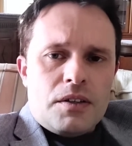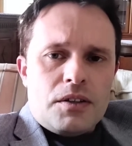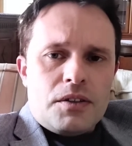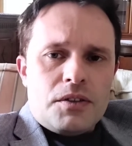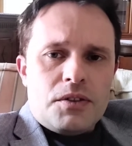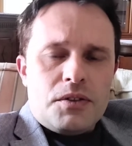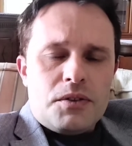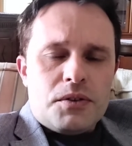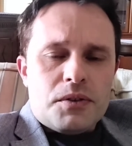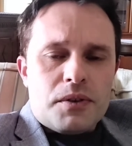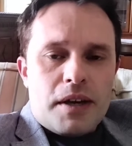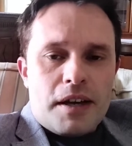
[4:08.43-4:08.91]

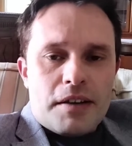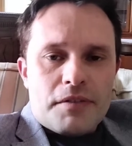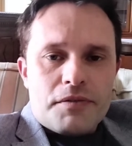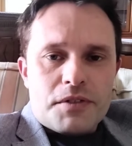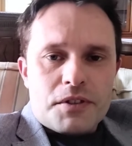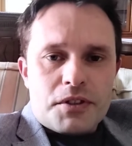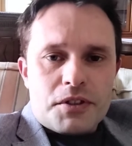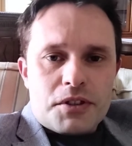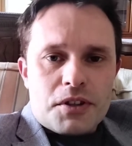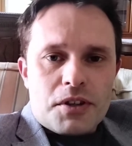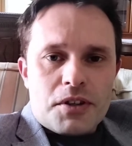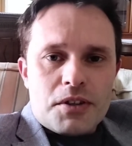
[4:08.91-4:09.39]
You do have to
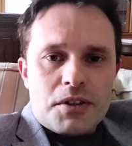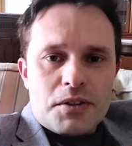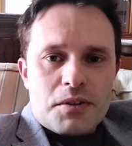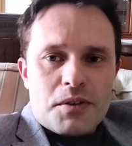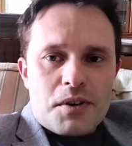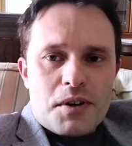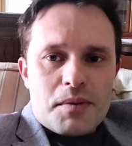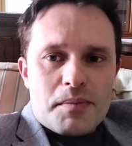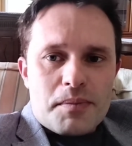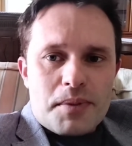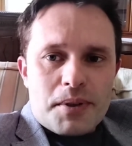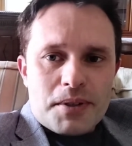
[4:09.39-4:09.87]
show your
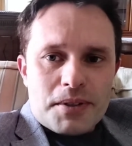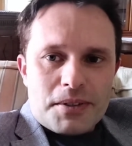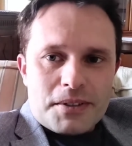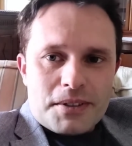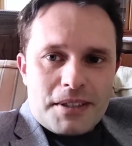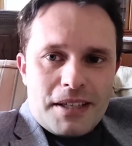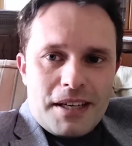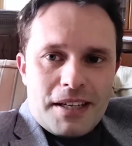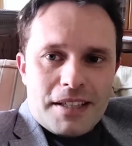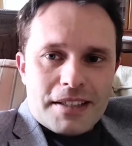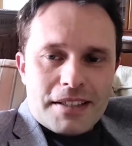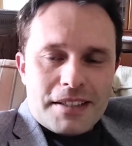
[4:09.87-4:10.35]
own
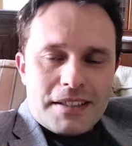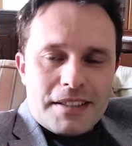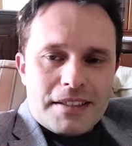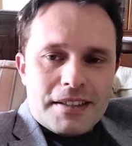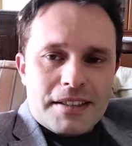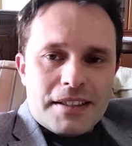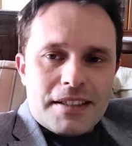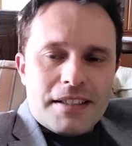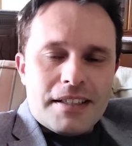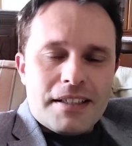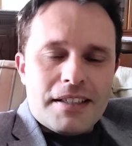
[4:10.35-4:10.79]
personality.